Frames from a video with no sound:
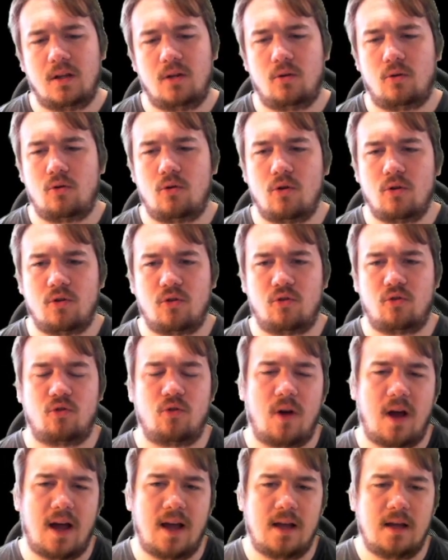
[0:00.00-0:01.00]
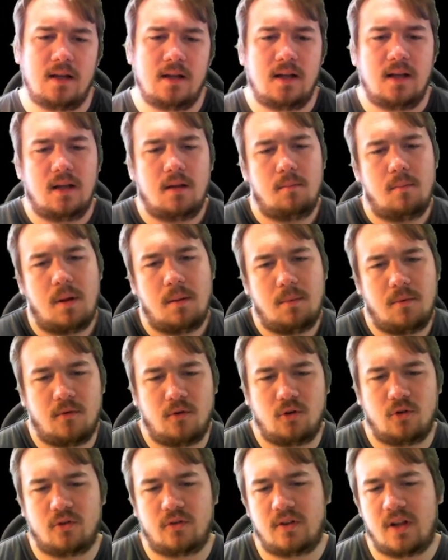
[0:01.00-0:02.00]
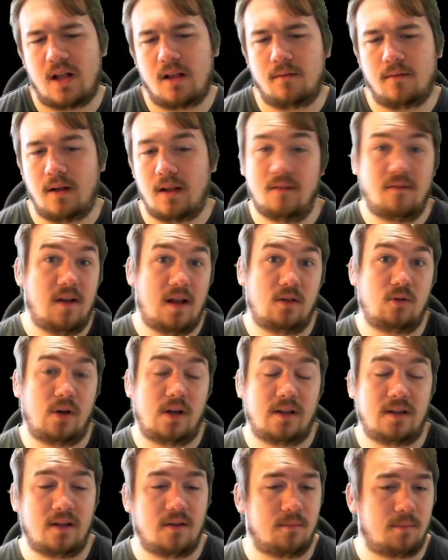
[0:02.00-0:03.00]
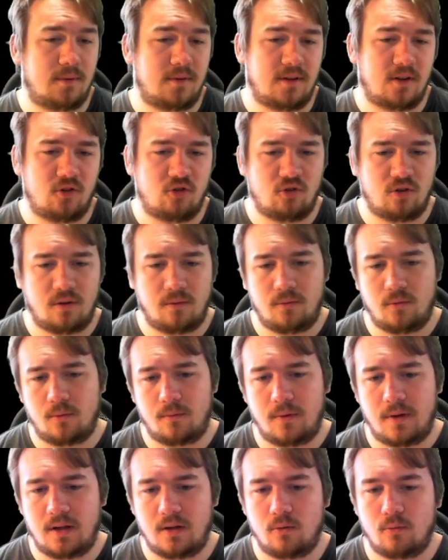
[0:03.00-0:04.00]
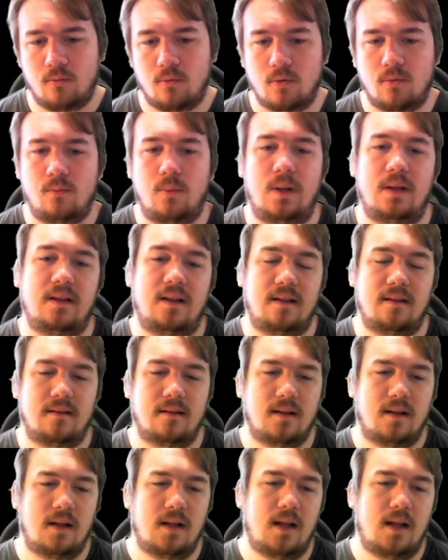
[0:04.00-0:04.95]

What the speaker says: You could try maybe for yourself, evaluate this position if you think you would win this.